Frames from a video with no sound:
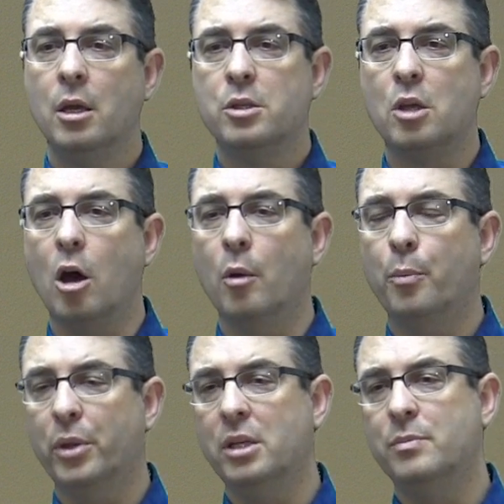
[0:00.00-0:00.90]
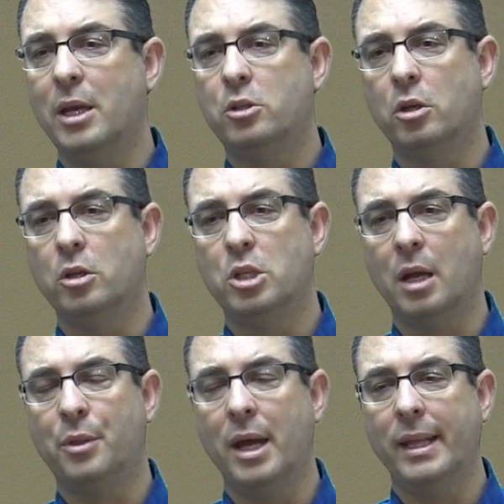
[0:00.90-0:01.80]
So please make sure you
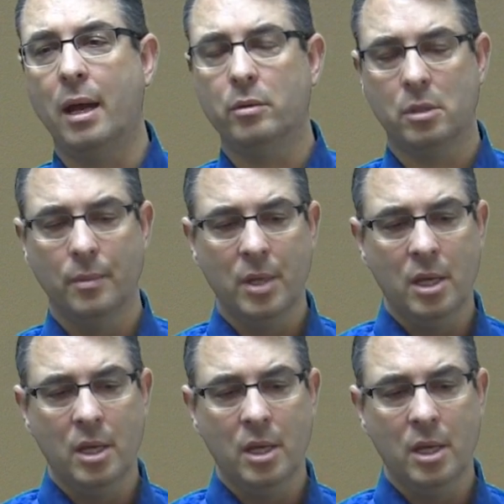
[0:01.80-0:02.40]
check that out.